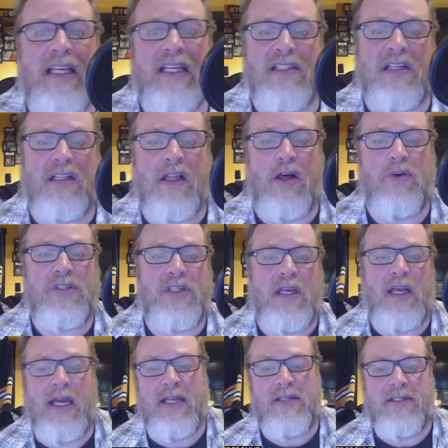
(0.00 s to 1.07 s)
really as
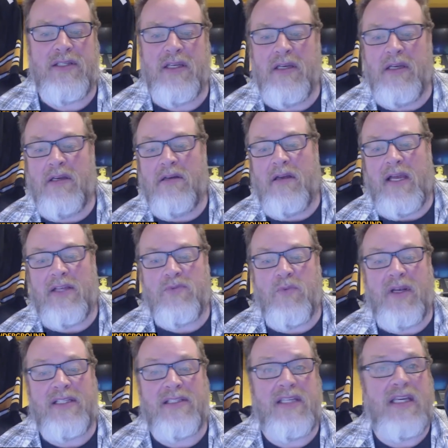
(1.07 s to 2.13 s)
close as
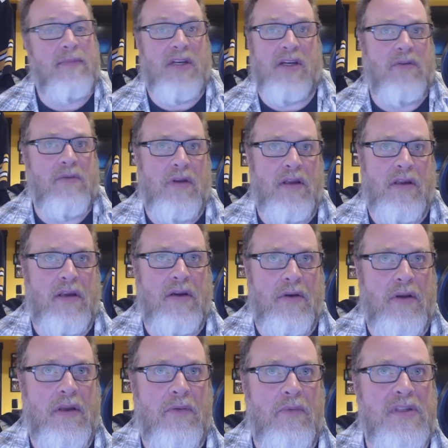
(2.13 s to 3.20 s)
what it seemed.
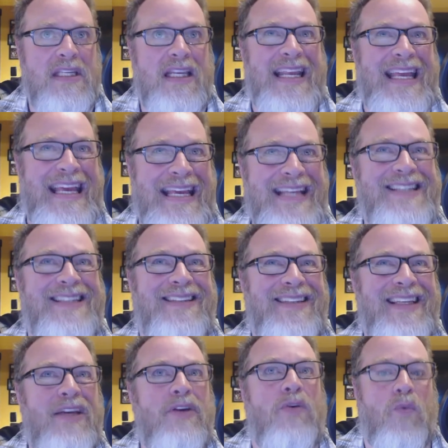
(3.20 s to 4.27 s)
It was an
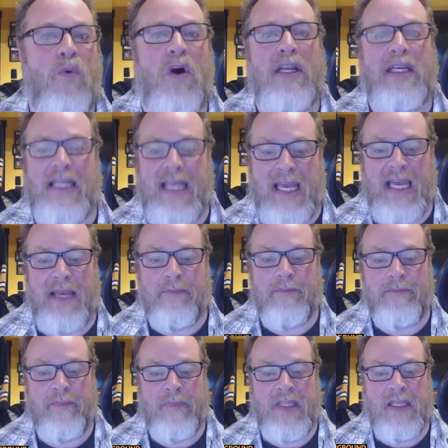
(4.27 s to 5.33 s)
easily won
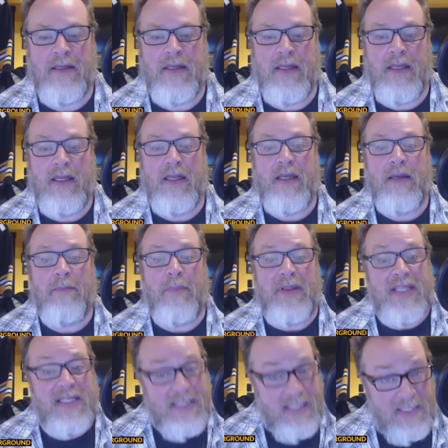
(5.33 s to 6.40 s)
game.
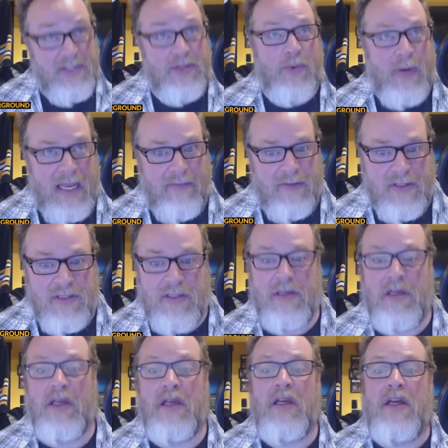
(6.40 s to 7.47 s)
But this is the
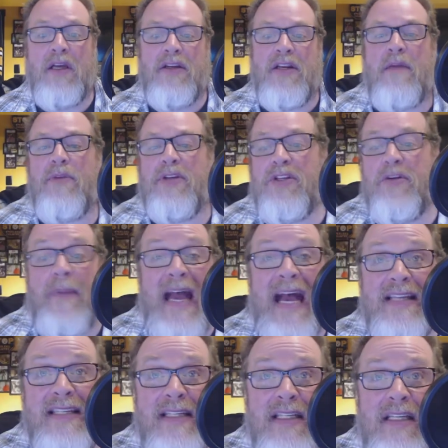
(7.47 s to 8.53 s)
Ravens. Number
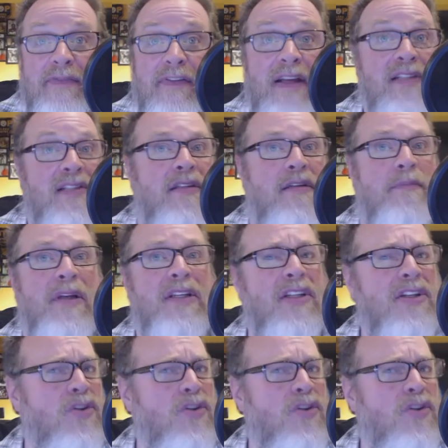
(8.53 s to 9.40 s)
2 passing defense,